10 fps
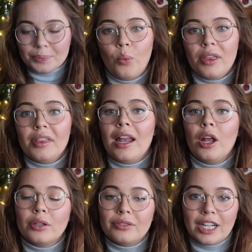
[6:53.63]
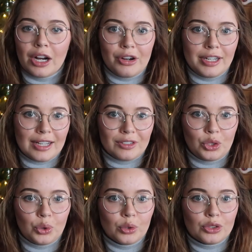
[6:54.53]
With a lot of tarot decks,
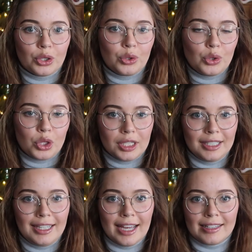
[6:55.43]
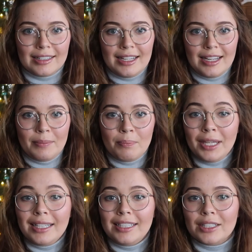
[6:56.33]
you also usually get an
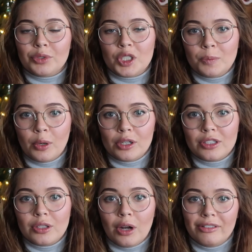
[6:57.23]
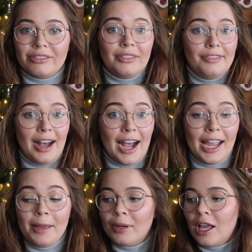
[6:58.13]
immediate response of
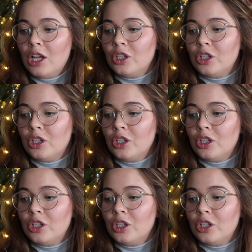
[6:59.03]
vibe.